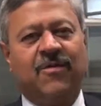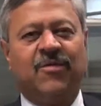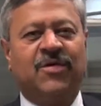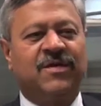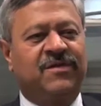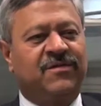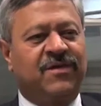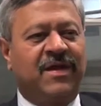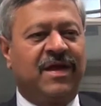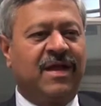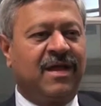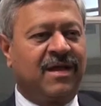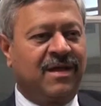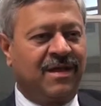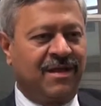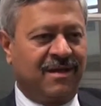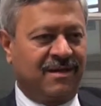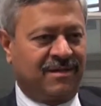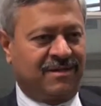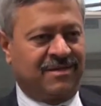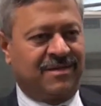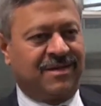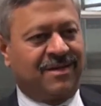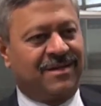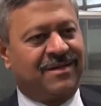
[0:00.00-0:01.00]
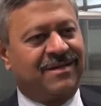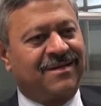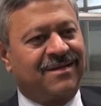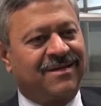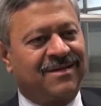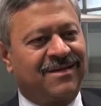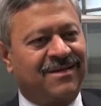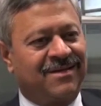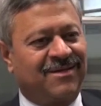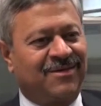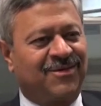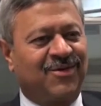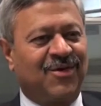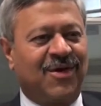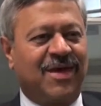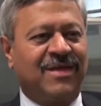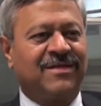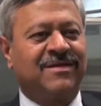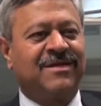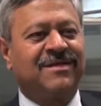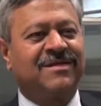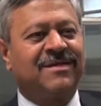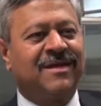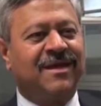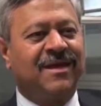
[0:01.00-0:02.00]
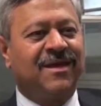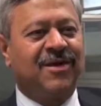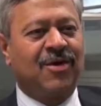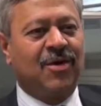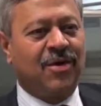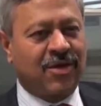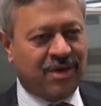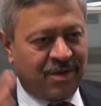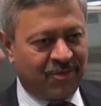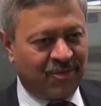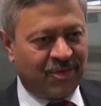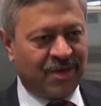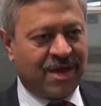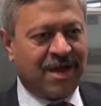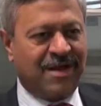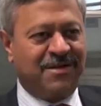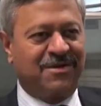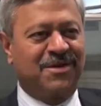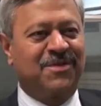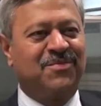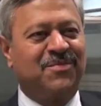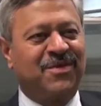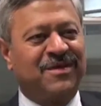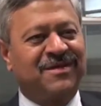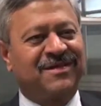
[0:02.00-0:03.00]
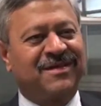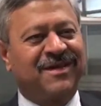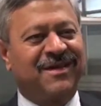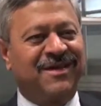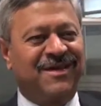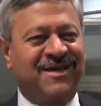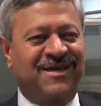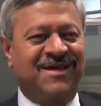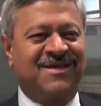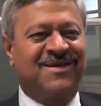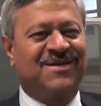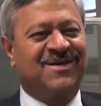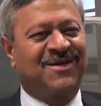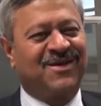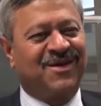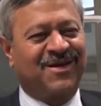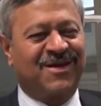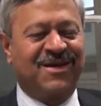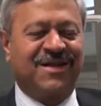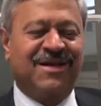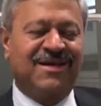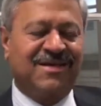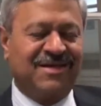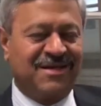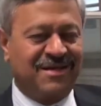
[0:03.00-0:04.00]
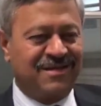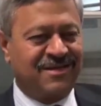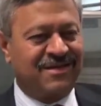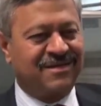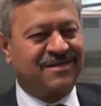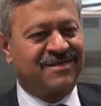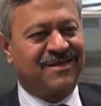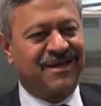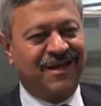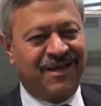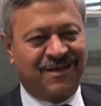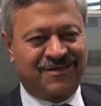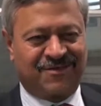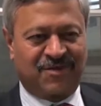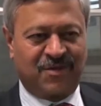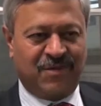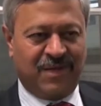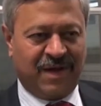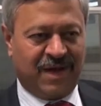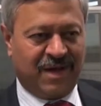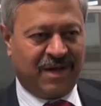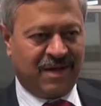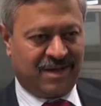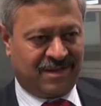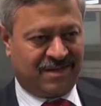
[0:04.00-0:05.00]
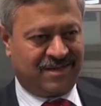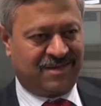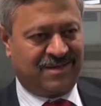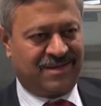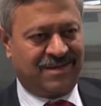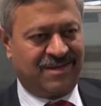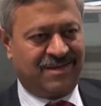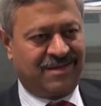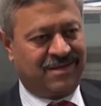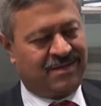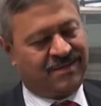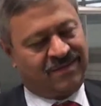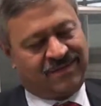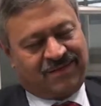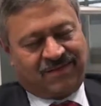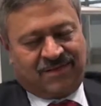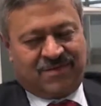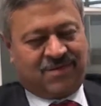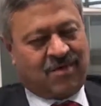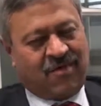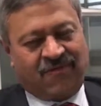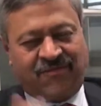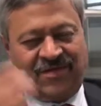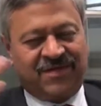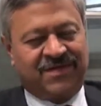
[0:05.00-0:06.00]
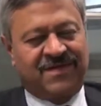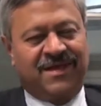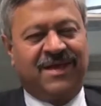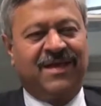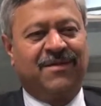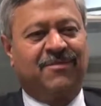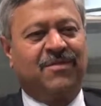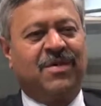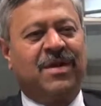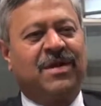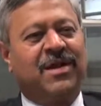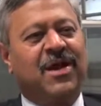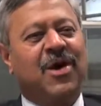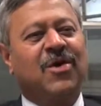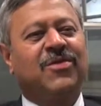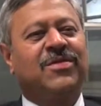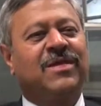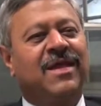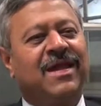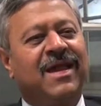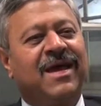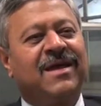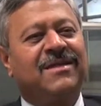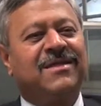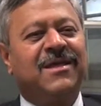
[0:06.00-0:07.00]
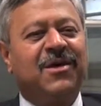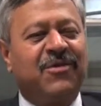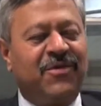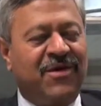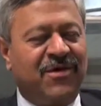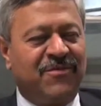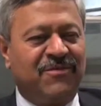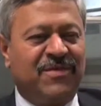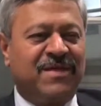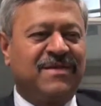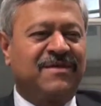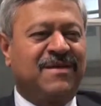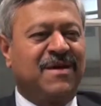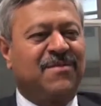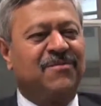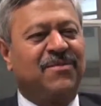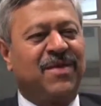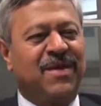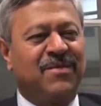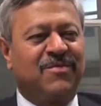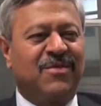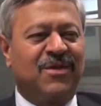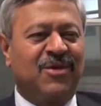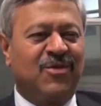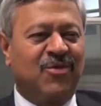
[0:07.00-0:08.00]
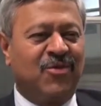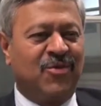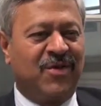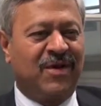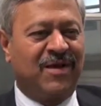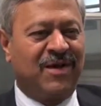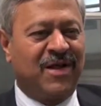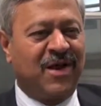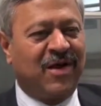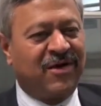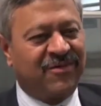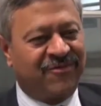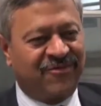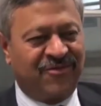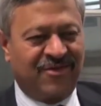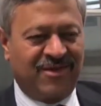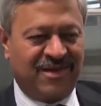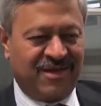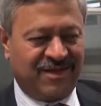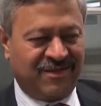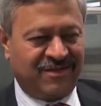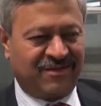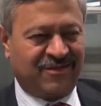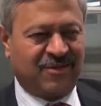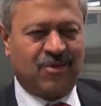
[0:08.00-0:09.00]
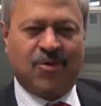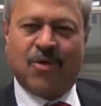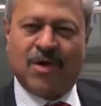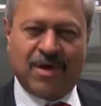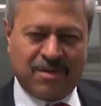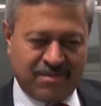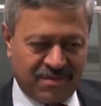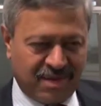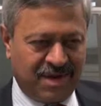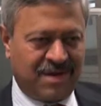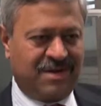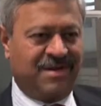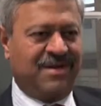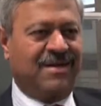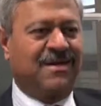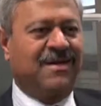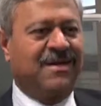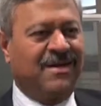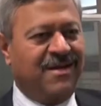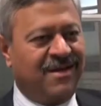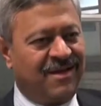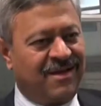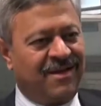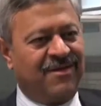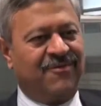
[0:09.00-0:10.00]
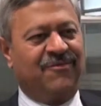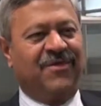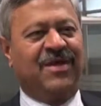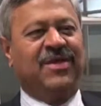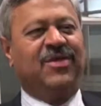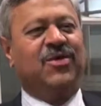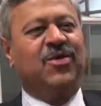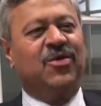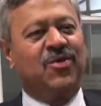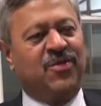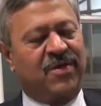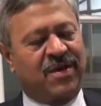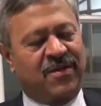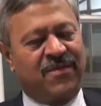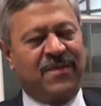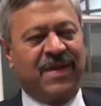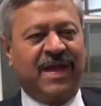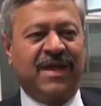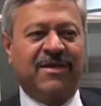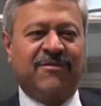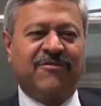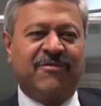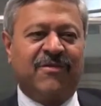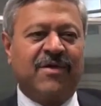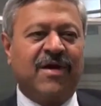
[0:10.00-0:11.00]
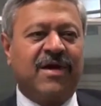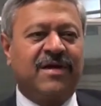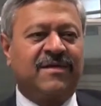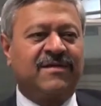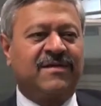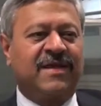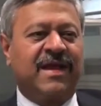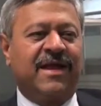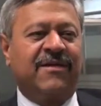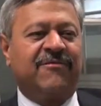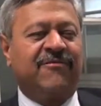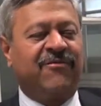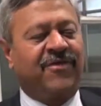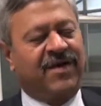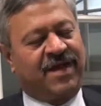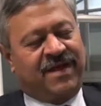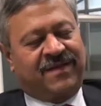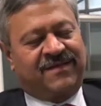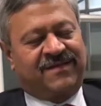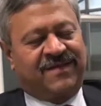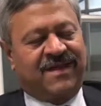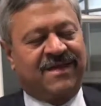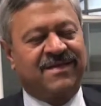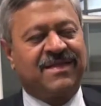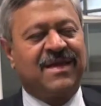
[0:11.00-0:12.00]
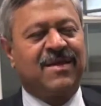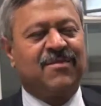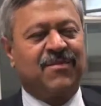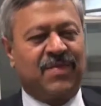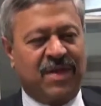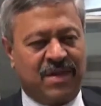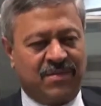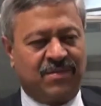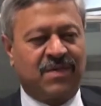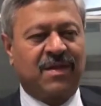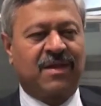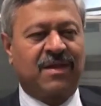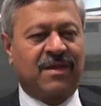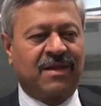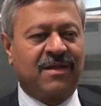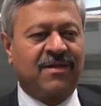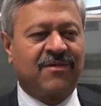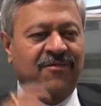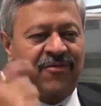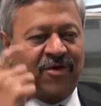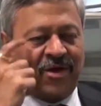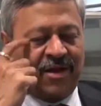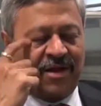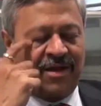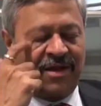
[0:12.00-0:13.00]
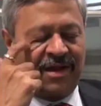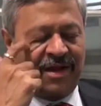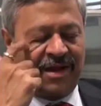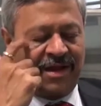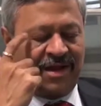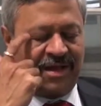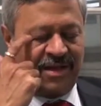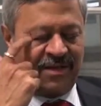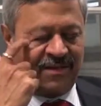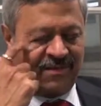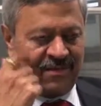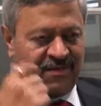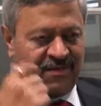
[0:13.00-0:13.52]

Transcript: I was very clear that. So as a CEO, I'm 100% clear that this needs to be done. So obviously down the line there would have been some people who were doubtful and so on, but when you remain steadfast, I think people fall in line.